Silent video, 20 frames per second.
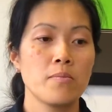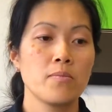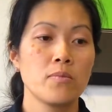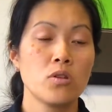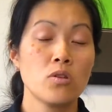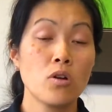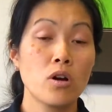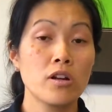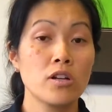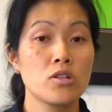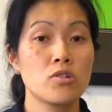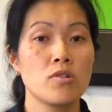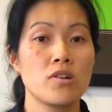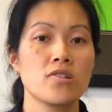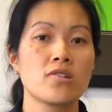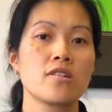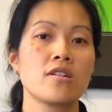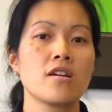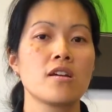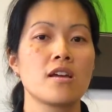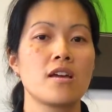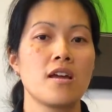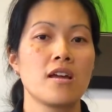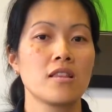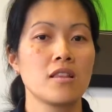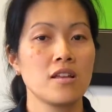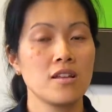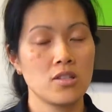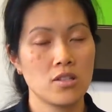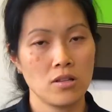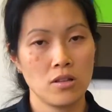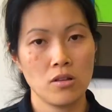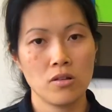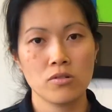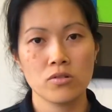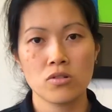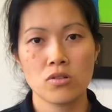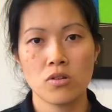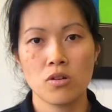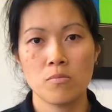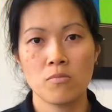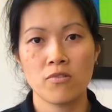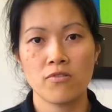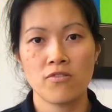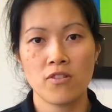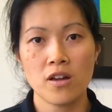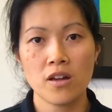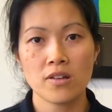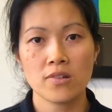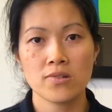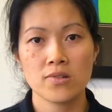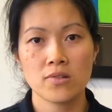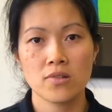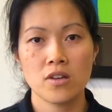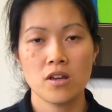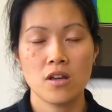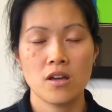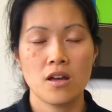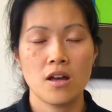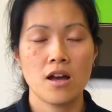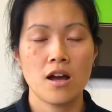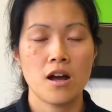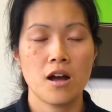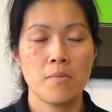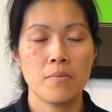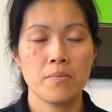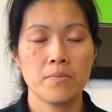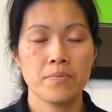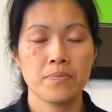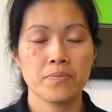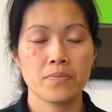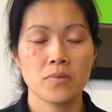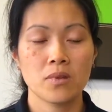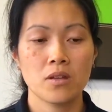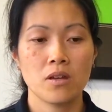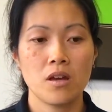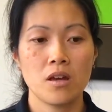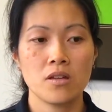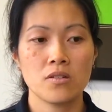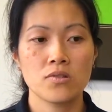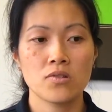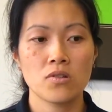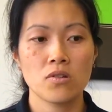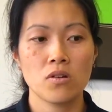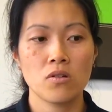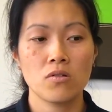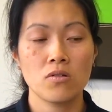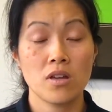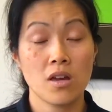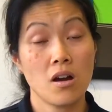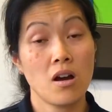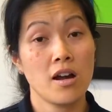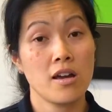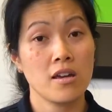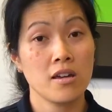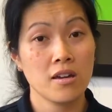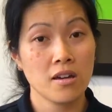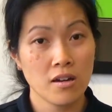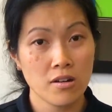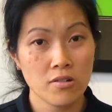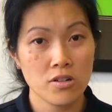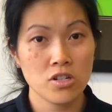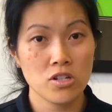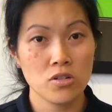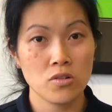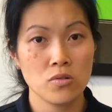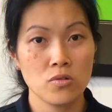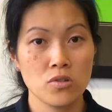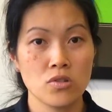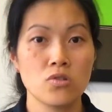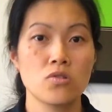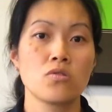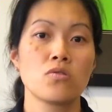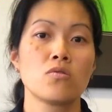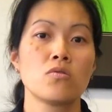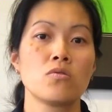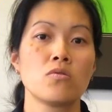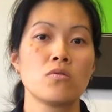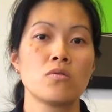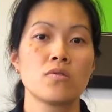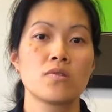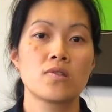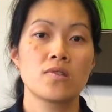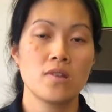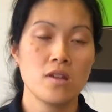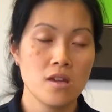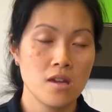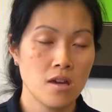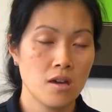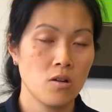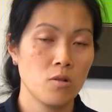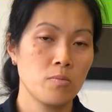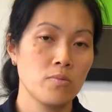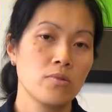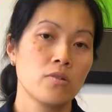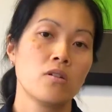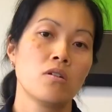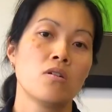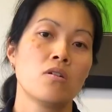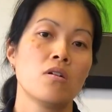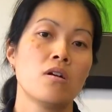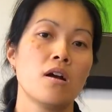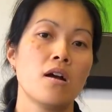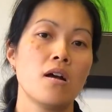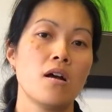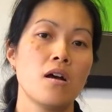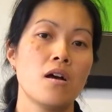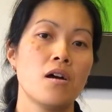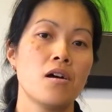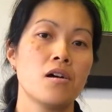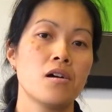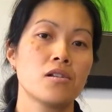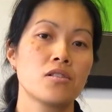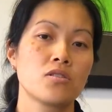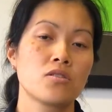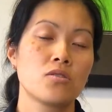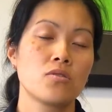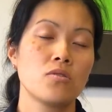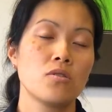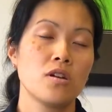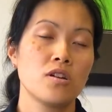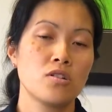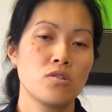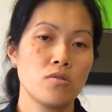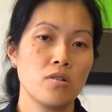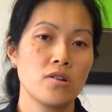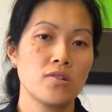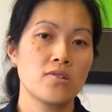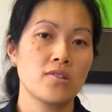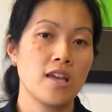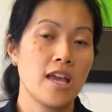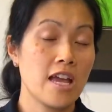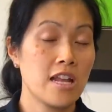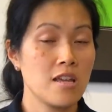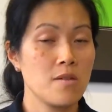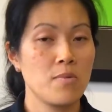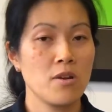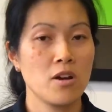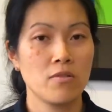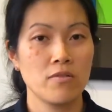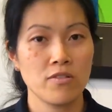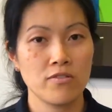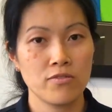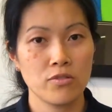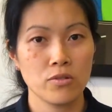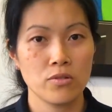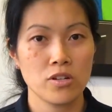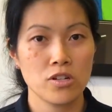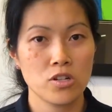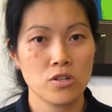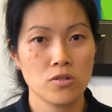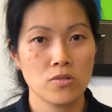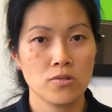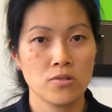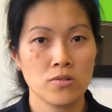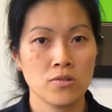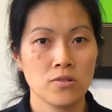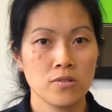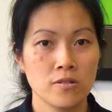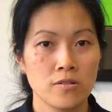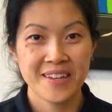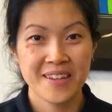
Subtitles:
Not addressing it can lead to long-term effects. And so, yeah, I encourage you to seek help to address any pelvic floor issues.